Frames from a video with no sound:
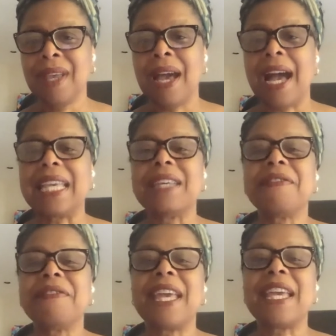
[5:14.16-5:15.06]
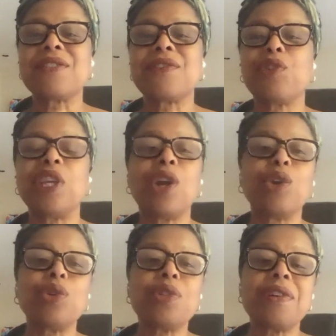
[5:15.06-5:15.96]
I give thanks for the
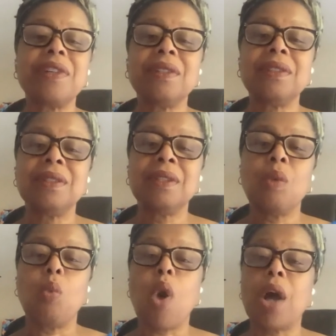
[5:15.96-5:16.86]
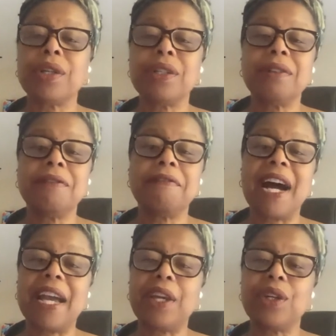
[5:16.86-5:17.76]
earth, water,
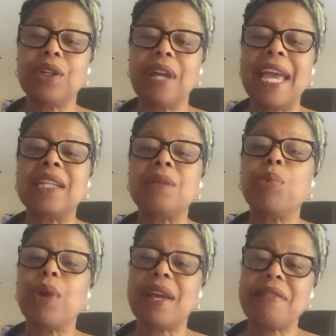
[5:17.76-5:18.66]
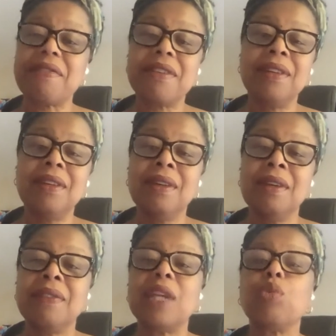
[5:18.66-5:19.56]
fire, and breath
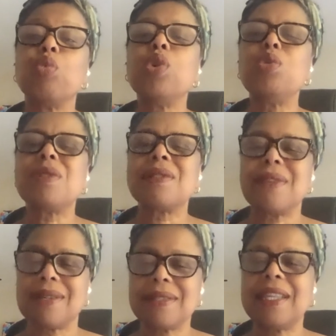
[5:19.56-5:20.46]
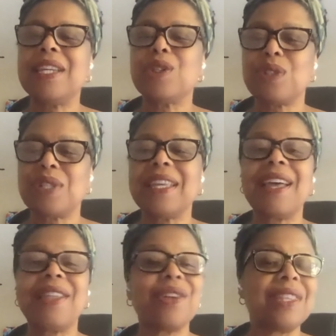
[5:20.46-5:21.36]
that roots us here
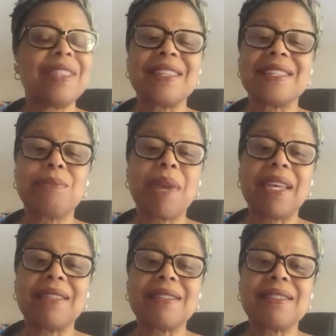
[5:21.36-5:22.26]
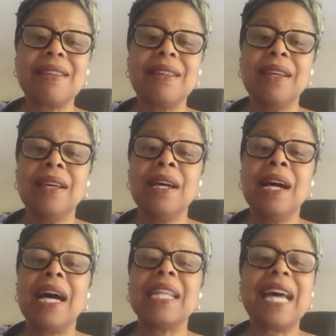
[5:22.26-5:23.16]
together in this space,
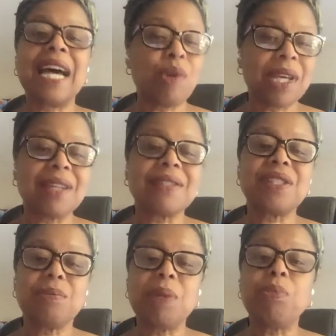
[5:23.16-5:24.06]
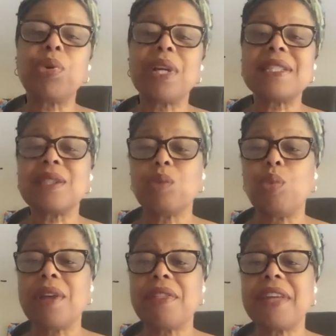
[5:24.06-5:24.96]
allowing us to be present
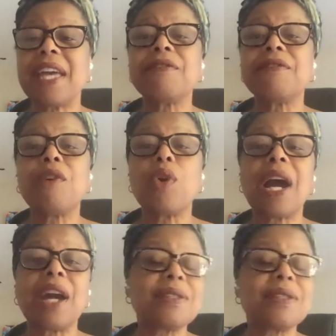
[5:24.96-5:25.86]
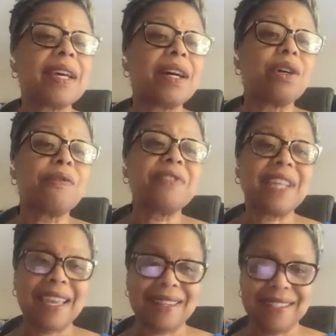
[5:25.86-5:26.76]
with and for ourselves
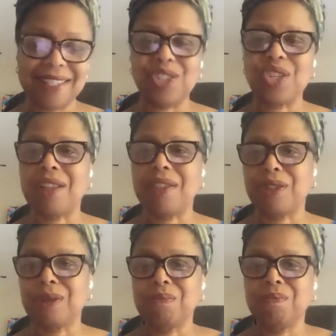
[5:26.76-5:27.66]
and each other.